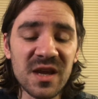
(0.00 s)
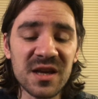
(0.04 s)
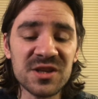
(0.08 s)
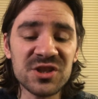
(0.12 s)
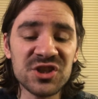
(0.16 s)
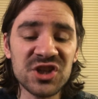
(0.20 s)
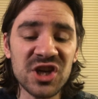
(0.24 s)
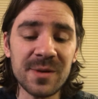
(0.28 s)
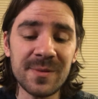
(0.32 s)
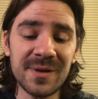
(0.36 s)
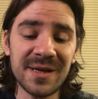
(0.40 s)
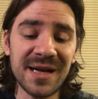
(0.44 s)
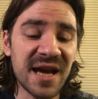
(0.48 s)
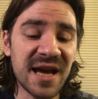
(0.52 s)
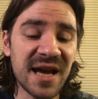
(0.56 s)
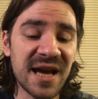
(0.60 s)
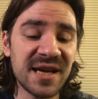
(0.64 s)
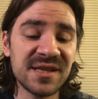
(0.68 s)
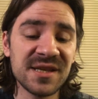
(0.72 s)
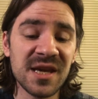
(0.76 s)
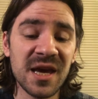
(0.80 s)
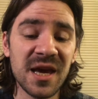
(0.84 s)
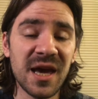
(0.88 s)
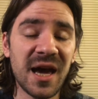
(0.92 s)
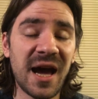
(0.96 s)

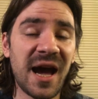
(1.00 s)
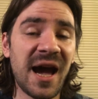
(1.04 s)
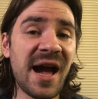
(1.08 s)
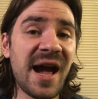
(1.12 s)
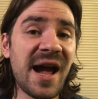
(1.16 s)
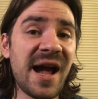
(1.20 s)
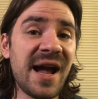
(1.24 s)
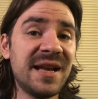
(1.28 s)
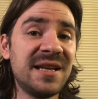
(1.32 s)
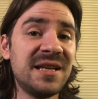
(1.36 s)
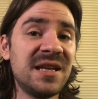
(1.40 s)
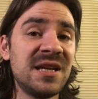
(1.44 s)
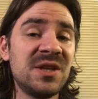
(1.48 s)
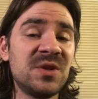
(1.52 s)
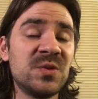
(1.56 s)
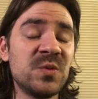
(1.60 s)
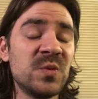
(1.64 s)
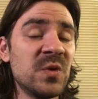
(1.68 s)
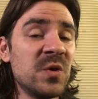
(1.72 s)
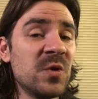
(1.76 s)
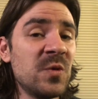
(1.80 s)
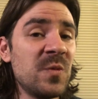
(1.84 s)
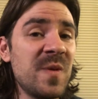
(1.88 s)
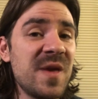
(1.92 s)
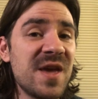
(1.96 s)
Gemini. And it
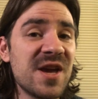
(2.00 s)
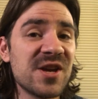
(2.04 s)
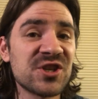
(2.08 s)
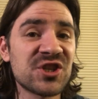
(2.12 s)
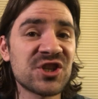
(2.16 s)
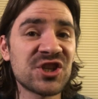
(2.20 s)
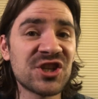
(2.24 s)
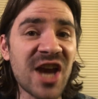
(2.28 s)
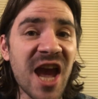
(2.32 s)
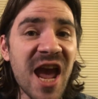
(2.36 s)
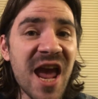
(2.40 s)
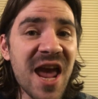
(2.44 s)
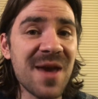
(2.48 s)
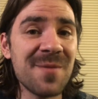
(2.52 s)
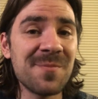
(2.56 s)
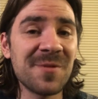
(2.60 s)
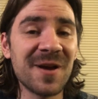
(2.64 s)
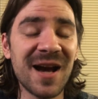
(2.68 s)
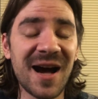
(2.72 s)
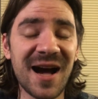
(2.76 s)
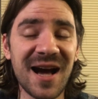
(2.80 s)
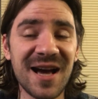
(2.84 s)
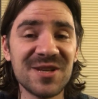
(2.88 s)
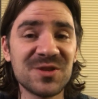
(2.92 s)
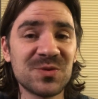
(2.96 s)
will be a shame,
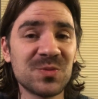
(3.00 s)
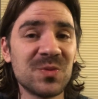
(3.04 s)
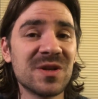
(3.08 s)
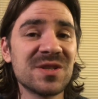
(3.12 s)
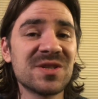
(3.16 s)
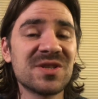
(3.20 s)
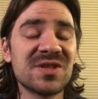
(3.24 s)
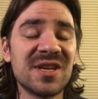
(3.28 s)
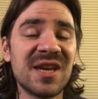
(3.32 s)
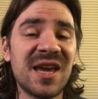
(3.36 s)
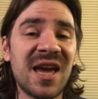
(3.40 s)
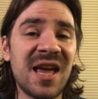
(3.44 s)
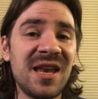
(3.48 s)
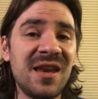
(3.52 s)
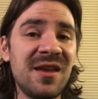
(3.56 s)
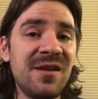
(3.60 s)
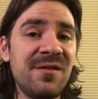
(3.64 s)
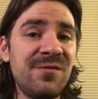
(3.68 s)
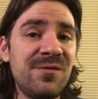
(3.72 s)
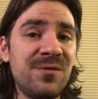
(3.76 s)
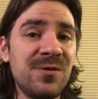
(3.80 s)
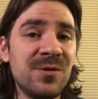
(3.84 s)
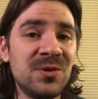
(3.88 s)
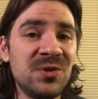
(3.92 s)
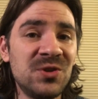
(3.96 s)
guys, once again,
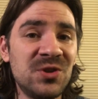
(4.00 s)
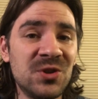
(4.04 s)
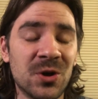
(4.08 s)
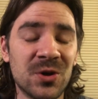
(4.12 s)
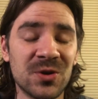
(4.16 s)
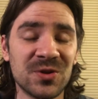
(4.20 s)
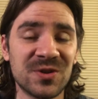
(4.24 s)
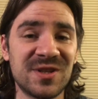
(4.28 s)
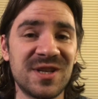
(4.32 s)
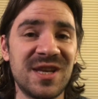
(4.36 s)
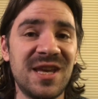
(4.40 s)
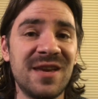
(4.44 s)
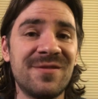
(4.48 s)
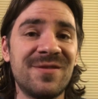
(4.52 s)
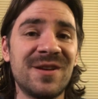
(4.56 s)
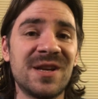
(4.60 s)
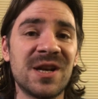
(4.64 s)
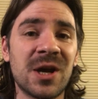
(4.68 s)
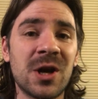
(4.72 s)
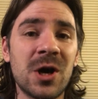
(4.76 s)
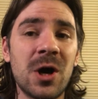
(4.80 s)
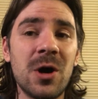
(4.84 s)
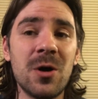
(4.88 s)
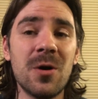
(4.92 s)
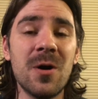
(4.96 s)
if you don't give it a
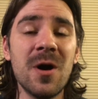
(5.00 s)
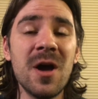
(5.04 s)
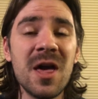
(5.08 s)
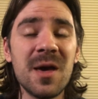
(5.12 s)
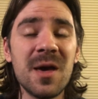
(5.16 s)
go,